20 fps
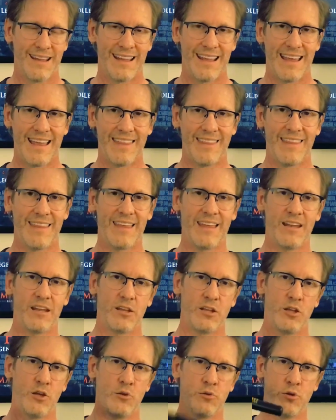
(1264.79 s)
And then
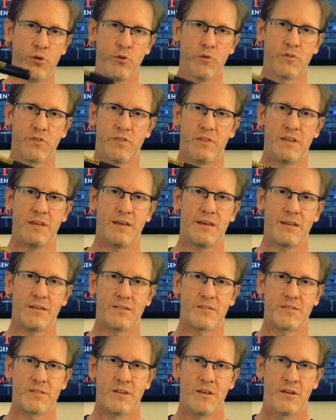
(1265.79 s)
you use
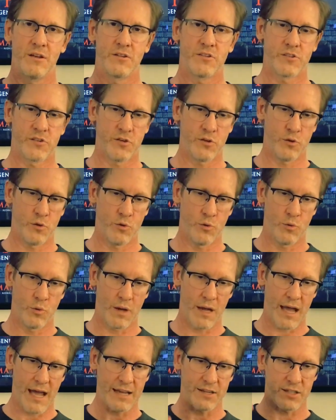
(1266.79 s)
this to
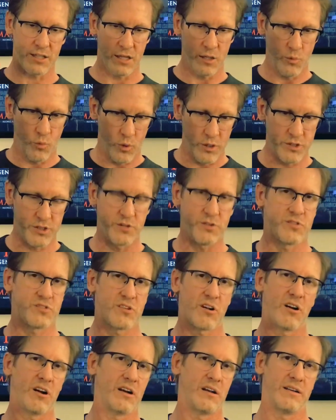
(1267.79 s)
actually, once you
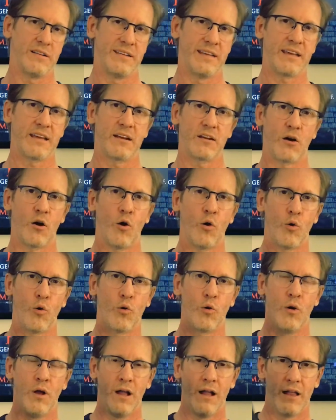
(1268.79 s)
start digging a
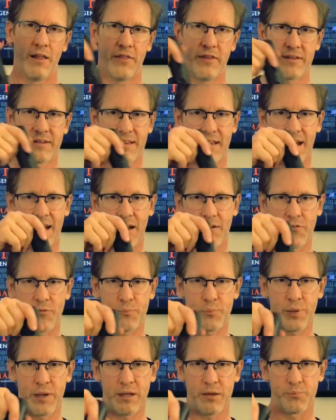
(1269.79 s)
hole, this kind of
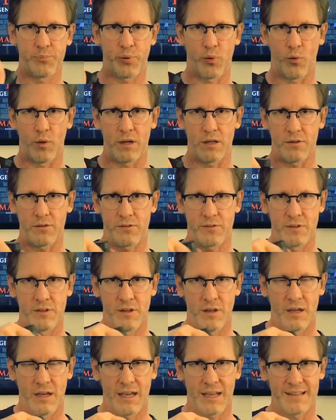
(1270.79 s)
pinpoints
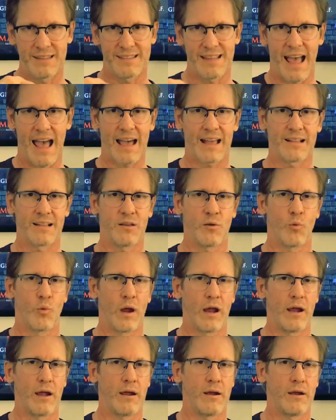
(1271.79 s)
exactly
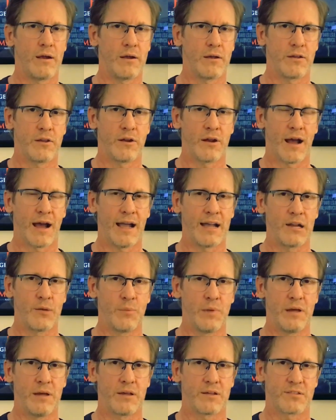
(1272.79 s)
where your item
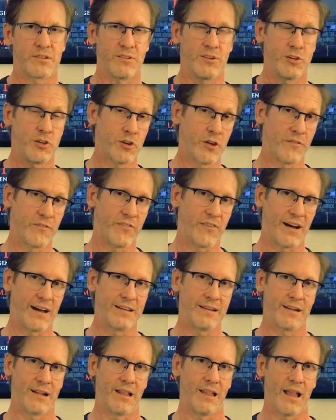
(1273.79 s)
is so that you can find
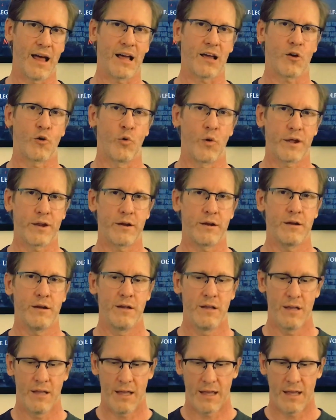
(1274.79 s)
it a lot quicker.